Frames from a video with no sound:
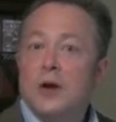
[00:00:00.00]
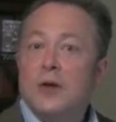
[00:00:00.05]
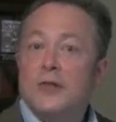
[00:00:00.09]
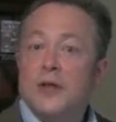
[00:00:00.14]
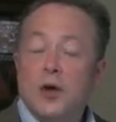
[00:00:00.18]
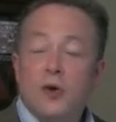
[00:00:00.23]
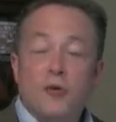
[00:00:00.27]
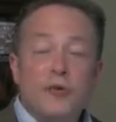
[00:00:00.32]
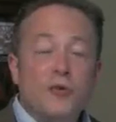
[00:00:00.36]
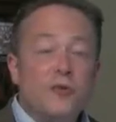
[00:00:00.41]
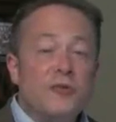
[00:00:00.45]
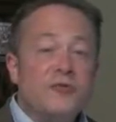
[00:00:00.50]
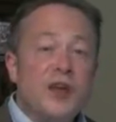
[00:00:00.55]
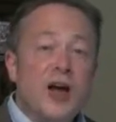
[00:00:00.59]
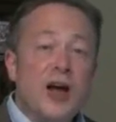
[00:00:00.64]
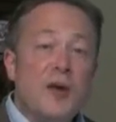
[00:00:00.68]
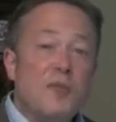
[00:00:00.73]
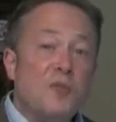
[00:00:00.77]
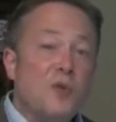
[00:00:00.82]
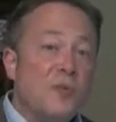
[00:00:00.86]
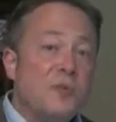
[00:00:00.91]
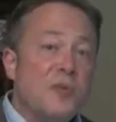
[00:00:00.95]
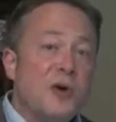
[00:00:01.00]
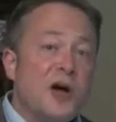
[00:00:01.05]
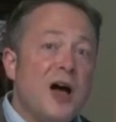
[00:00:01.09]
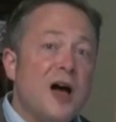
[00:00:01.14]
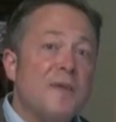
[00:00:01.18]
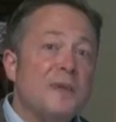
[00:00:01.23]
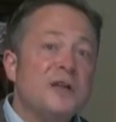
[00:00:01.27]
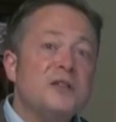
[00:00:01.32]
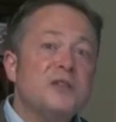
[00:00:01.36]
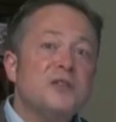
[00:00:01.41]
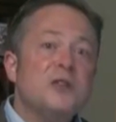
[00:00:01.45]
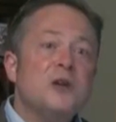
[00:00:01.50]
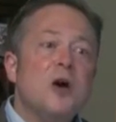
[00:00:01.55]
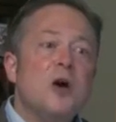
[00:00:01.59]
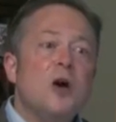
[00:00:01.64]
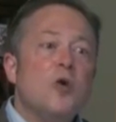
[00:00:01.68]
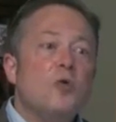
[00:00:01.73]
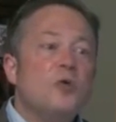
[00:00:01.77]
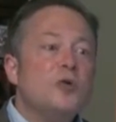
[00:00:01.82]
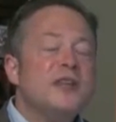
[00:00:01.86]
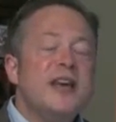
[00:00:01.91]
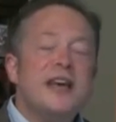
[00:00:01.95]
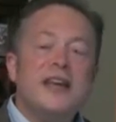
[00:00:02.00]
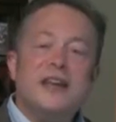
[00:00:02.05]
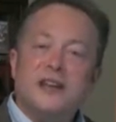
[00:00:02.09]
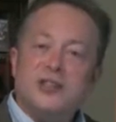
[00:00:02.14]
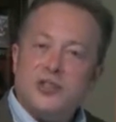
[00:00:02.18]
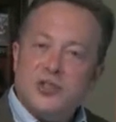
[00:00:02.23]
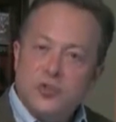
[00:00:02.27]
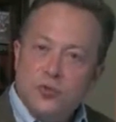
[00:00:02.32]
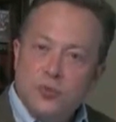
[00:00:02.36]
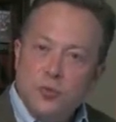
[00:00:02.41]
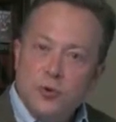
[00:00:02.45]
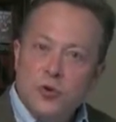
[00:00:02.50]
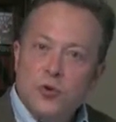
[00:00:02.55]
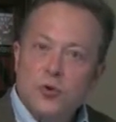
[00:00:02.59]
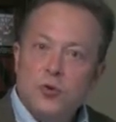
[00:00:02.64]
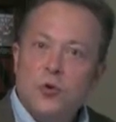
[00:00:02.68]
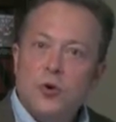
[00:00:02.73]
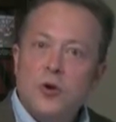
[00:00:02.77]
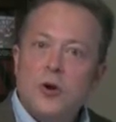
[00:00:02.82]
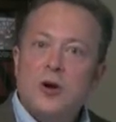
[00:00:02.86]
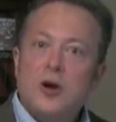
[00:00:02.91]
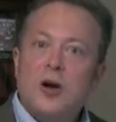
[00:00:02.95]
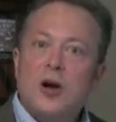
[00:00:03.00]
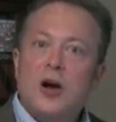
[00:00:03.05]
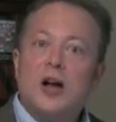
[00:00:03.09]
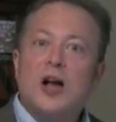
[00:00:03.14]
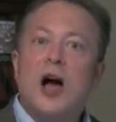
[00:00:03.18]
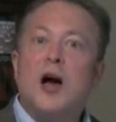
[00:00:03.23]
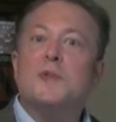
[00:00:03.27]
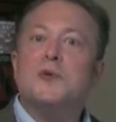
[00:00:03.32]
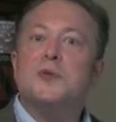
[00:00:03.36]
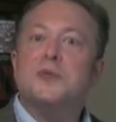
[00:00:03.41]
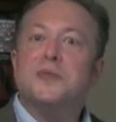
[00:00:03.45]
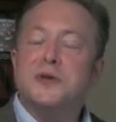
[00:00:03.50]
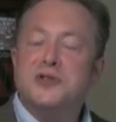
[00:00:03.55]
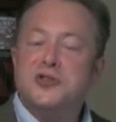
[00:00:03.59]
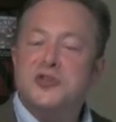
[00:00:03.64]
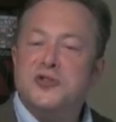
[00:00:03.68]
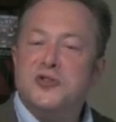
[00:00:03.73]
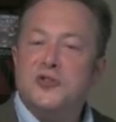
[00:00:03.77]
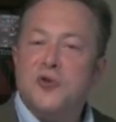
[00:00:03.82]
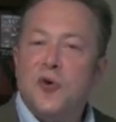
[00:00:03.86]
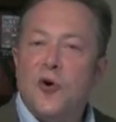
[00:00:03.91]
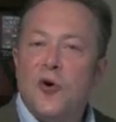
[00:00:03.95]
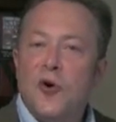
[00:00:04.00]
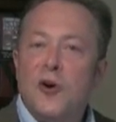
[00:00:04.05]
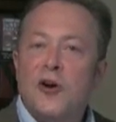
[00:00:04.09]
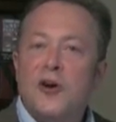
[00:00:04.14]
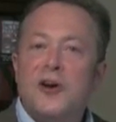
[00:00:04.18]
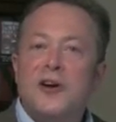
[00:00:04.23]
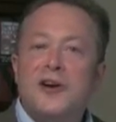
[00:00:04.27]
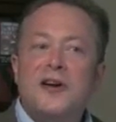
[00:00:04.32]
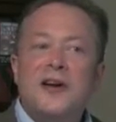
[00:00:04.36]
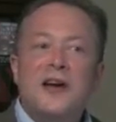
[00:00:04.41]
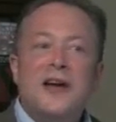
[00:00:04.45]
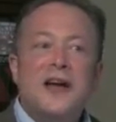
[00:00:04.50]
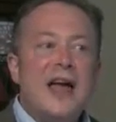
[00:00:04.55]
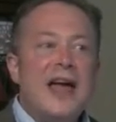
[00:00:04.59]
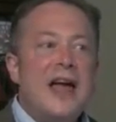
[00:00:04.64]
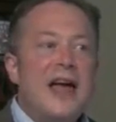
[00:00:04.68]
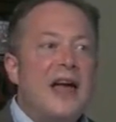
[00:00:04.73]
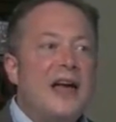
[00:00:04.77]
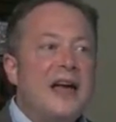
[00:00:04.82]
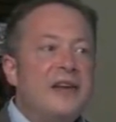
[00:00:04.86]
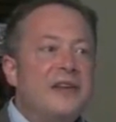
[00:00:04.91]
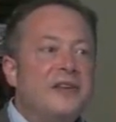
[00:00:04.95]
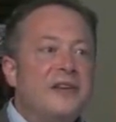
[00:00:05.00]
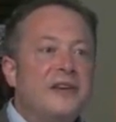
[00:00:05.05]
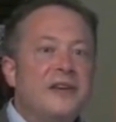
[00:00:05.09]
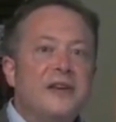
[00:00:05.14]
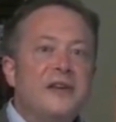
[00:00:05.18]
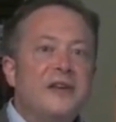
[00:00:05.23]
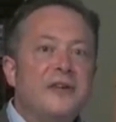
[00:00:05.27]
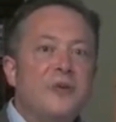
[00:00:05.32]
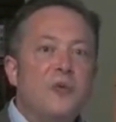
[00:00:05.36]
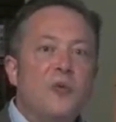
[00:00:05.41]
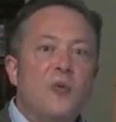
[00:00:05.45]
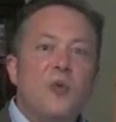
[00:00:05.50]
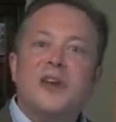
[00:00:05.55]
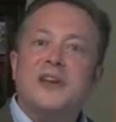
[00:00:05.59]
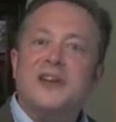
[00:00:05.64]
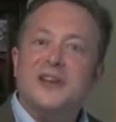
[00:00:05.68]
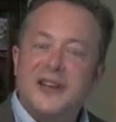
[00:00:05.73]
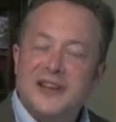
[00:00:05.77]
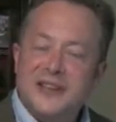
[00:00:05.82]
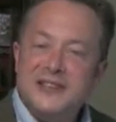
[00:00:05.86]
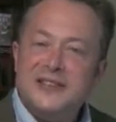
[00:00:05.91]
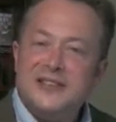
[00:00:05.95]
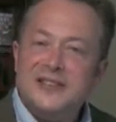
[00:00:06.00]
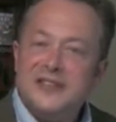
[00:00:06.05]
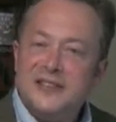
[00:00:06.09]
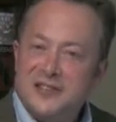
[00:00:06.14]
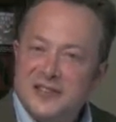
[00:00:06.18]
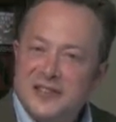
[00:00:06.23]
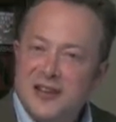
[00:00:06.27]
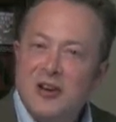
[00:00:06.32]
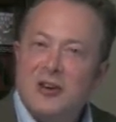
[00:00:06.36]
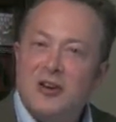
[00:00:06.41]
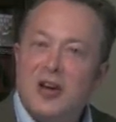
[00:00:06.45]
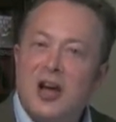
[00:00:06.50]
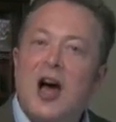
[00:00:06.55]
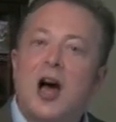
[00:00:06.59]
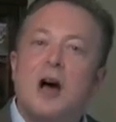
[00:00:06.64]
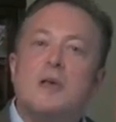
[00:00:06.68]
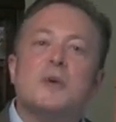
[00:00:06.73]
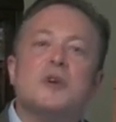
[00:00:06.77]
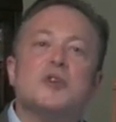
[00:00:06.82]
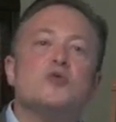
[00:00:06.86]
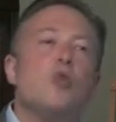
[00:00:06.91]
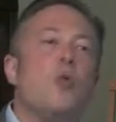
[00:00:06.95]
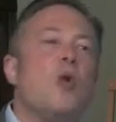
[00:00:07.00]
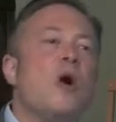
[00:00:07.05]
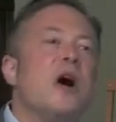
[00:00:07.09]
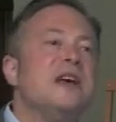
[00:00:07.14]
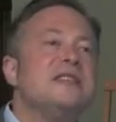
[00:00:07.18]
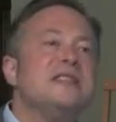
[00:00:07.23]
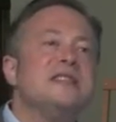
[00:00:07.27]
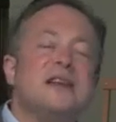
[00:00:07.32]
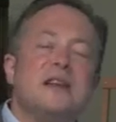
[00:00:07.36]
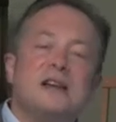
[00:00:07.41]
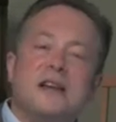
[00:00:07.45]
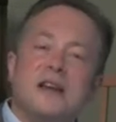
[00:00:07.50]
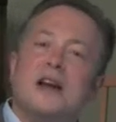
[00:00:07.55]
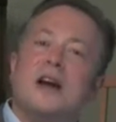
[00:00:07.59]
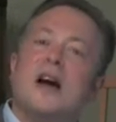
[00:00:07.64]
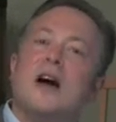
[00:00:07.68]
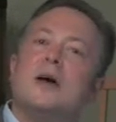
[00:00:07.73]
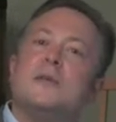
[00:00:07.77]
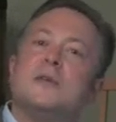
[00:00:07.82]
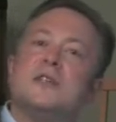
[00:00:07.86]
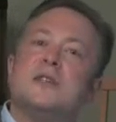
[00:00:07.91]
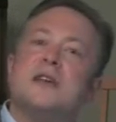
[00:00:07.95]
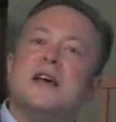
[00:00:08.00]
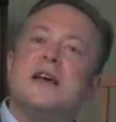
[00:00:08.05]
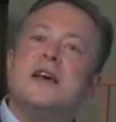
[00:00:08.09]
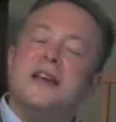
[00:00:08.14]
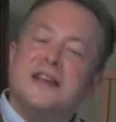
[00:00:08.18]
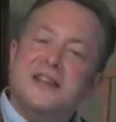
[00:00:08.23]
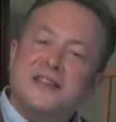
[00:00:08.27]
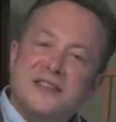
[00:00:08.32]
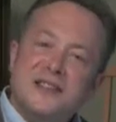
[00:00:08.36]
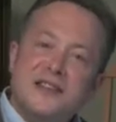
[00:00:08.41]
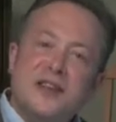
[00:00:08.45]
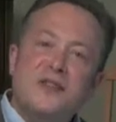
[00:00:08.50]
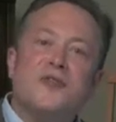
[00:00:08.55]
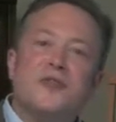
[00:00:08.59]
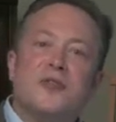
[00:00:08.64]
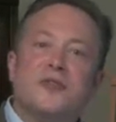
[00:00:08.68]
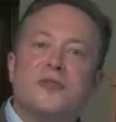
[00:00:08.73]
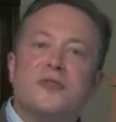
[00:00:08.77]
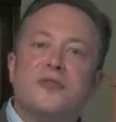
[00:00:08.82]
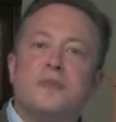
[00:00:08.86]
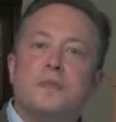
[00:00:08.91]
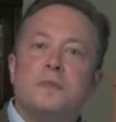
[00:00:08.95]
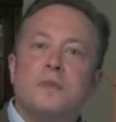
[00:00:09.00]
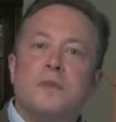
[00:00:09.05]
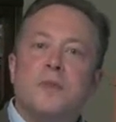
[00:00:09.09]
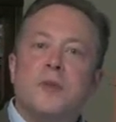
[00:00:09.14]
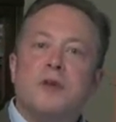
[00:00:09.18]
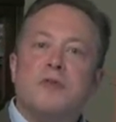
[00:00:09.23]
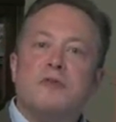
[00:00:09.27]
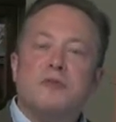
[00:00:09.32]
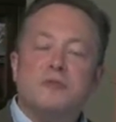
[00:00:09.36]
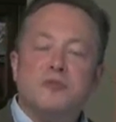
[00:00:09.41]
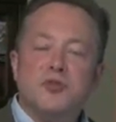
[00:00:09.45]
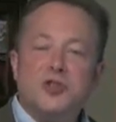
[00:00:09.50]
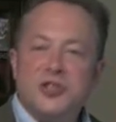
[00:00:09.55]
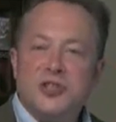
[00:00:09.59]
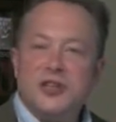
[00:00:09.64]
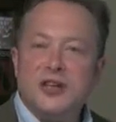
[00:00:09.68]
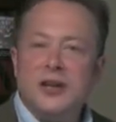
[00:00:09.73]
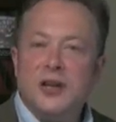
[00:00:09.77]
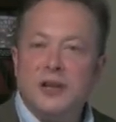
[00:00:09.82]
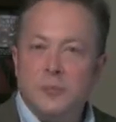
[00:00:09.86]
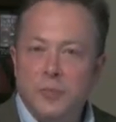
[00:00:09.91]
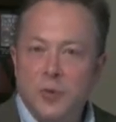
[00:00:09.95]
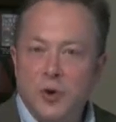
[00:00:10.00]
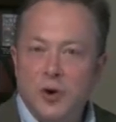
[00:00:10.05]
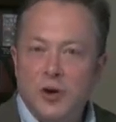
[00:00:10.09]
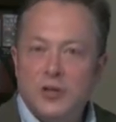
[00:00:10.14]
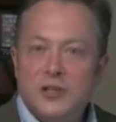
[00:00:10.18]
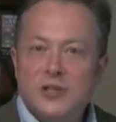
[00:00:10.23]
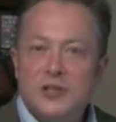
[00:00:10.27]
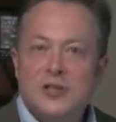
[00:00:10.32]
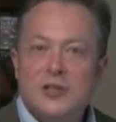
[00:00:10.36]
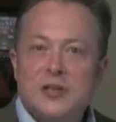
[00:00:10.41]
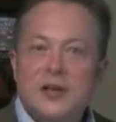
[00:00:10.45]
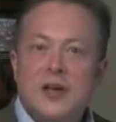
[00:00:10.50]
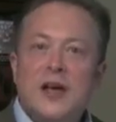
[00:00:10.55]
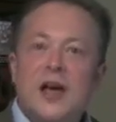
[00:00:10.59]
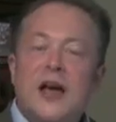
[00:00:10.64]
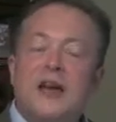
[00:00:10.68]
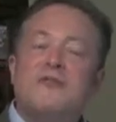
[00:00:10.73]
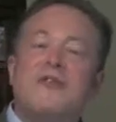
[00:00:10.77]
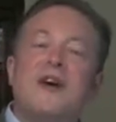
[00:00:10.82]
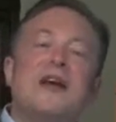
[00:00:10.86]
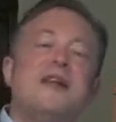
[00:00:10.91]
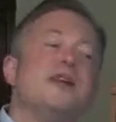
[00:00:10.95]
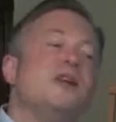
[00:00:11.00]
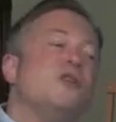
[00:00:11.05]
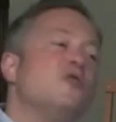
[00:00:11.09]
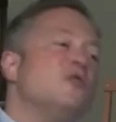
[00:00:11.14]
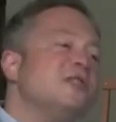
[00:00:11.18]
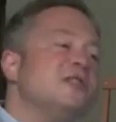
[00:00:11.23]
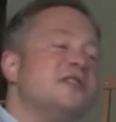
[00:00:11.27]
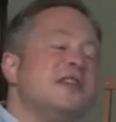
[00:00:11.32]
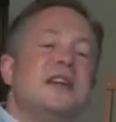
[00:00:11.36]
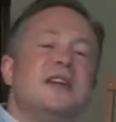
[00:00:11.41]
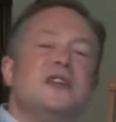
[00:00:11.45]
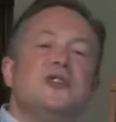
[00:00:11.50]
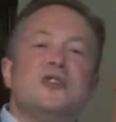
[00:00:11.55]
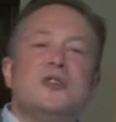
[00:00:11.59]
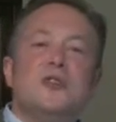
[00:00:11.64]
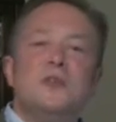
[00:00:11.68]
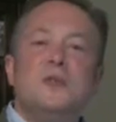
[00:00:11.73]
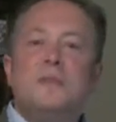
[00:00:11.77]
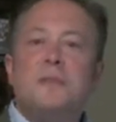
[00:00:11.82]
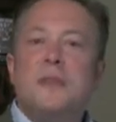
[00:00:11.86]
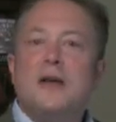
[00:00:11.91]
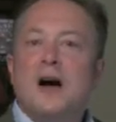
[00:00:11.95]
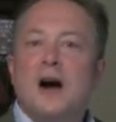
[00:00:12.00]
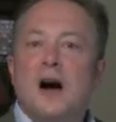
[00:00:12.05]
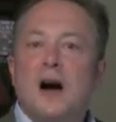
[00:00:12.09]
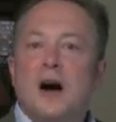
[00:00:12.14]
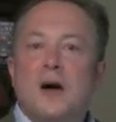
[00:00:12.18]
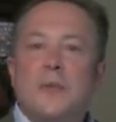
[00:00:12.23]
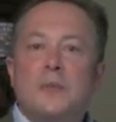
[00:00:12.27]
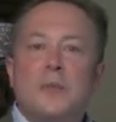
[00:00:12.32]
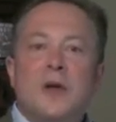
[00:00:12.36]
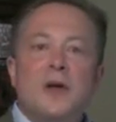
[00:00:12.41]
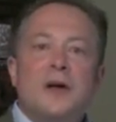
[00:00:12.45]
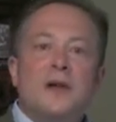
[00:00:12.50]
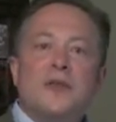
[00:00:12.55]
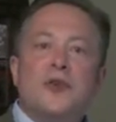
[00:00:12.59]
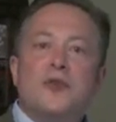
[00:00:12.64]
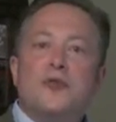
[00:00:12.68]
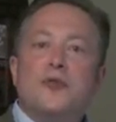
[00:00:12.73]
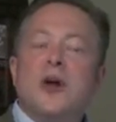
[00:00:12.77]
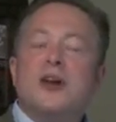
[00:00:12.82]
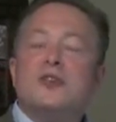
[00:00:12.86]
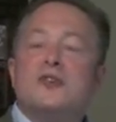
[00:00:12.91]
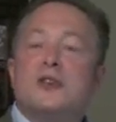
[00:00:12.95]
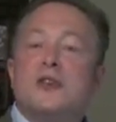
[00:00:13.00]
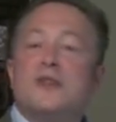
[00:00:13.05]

the owner of Time Warp Comics, will take us through a comic book store and what it is to sell comics, why selling comics is different from just selling books. And finally, Chris Angel, the director